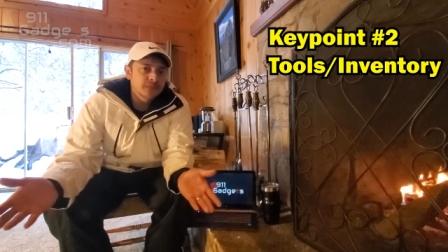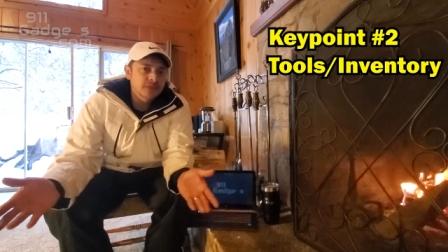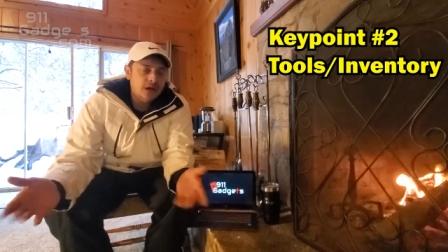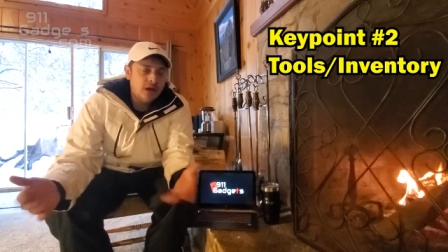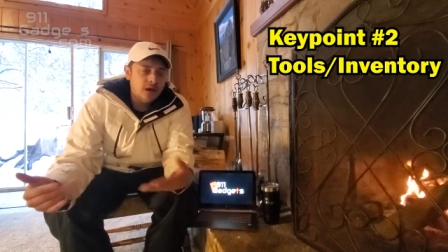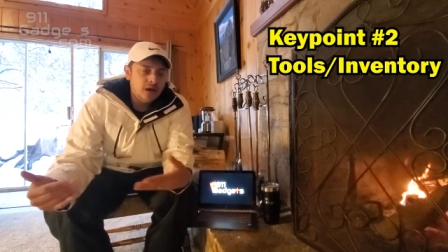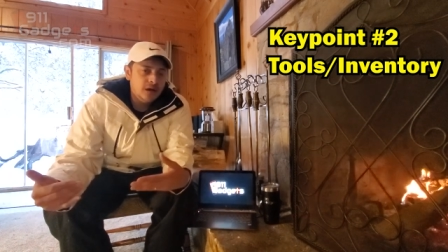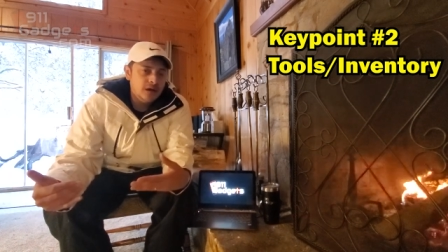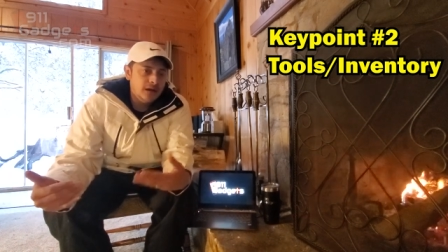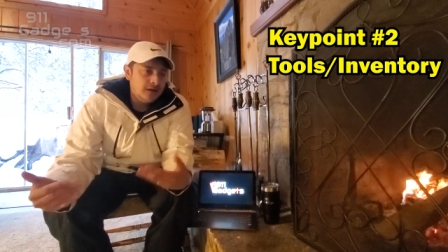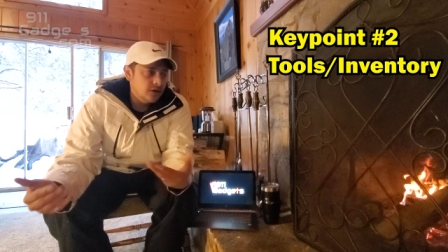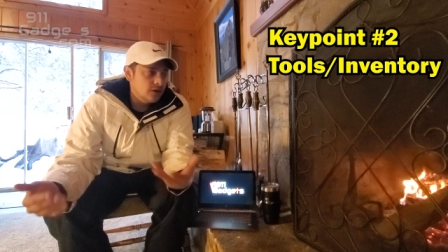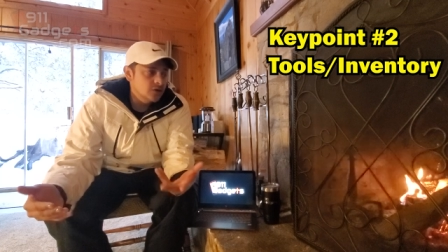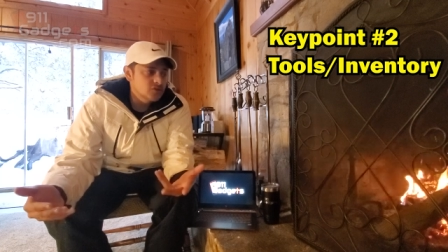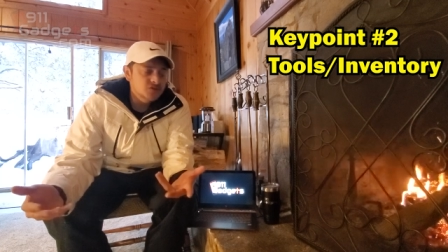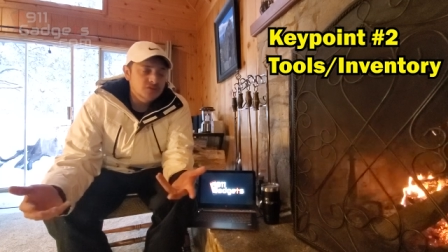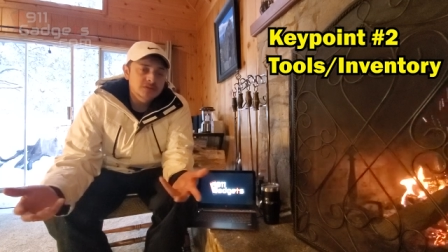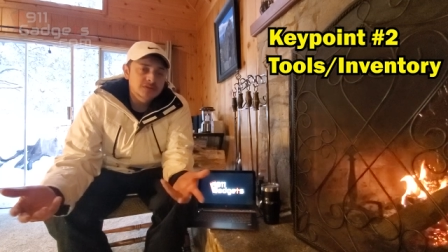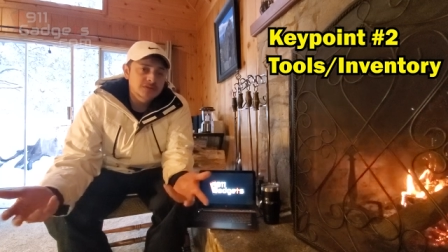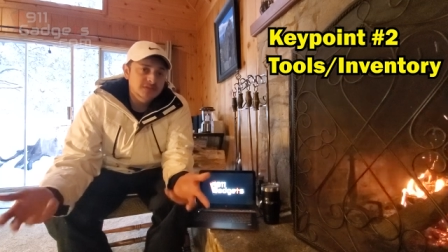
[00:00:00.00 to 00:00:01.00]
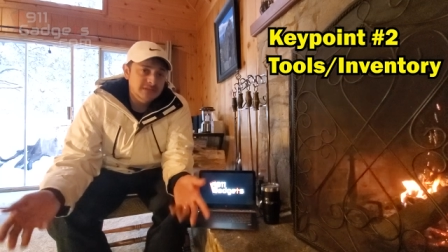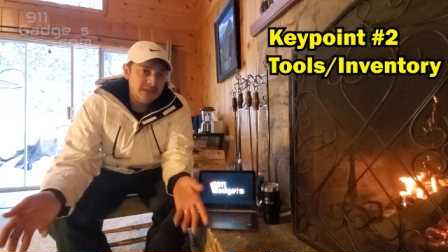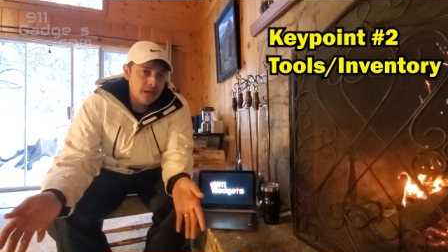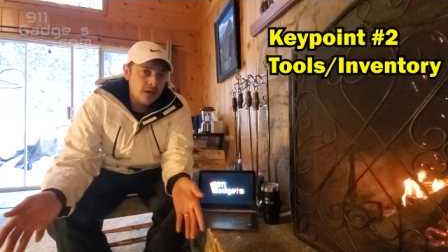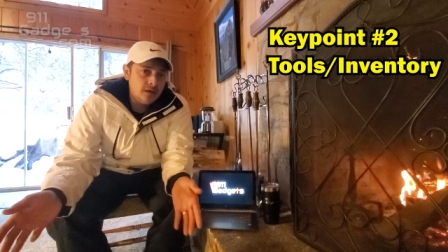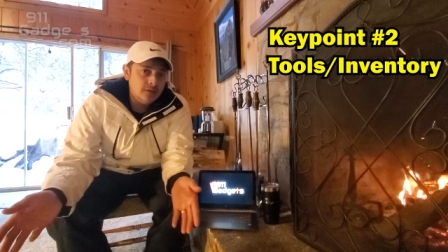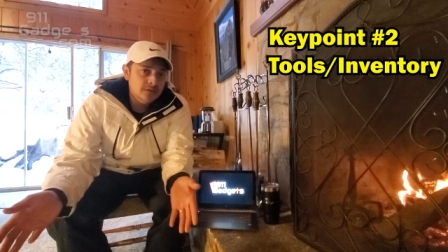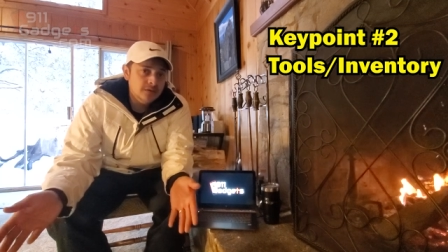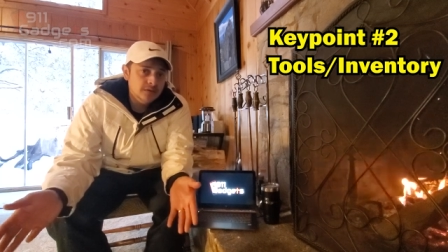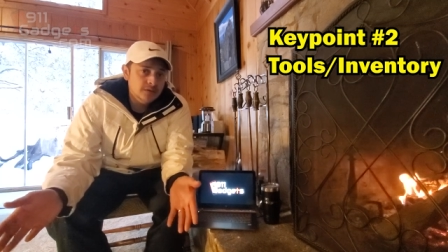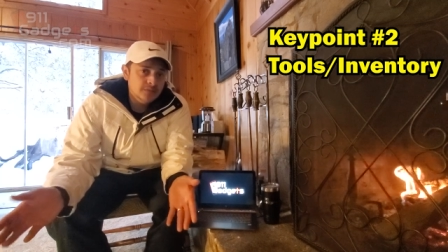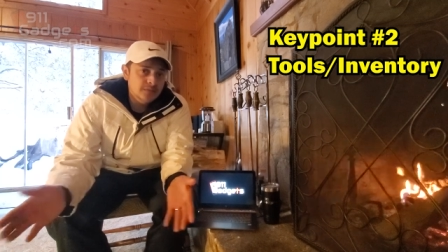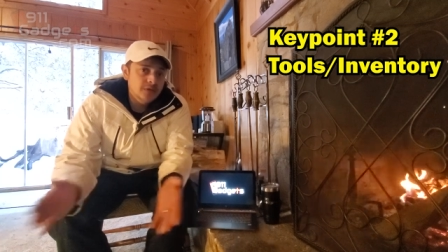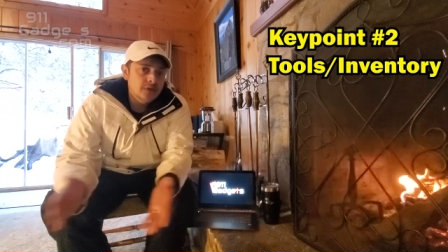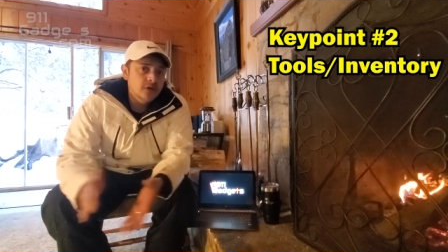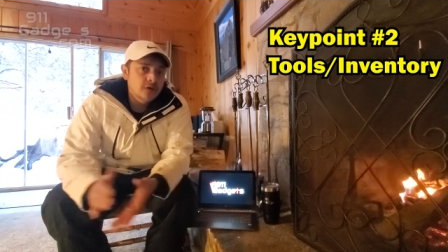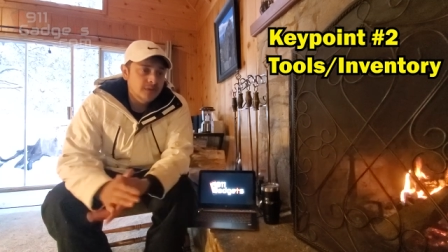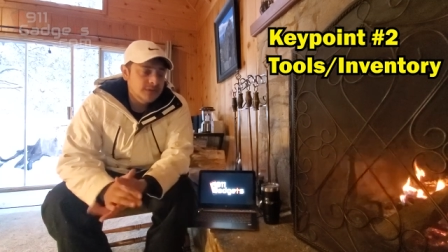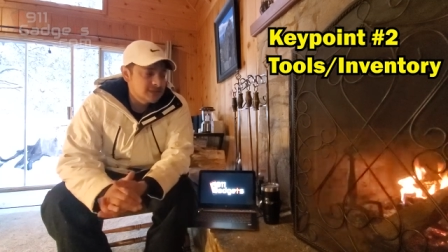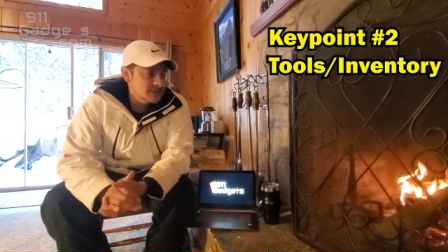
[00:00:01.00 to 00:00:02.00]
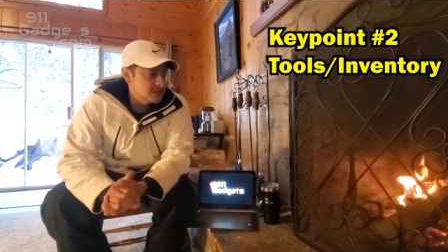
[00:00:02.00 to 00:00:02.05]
Uh, I also sell the P O S